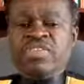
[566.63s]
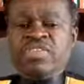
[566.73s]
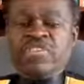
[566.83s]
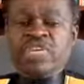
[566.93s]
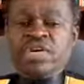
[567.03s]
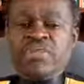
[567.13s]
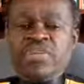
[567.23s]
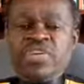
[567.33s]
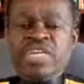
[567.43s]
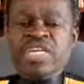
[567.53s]
The freedom
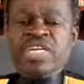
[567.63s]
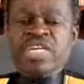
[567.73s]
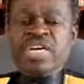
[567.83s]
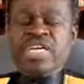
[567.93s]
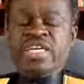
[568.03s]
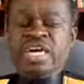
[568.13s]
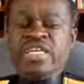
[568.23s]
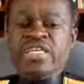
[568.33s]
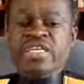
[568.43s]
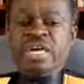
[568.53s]
of India in
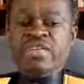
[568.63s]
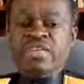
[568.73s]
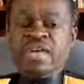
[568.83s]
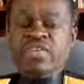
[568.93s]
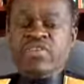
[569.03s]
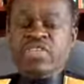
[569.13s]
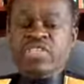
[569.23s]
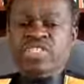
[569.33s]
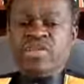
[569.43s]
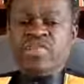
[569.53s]

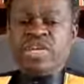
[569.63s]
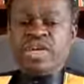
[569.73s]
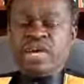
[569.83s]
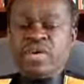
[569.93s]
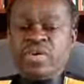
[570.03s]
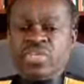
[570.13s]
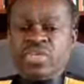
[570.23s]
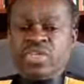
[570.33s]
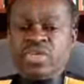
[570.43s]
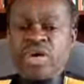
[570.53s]
1947 had
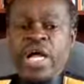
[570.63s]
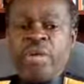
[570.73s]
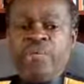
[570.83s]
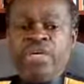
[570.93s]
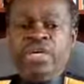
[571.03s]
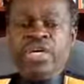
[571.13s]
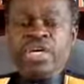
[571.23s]
also helped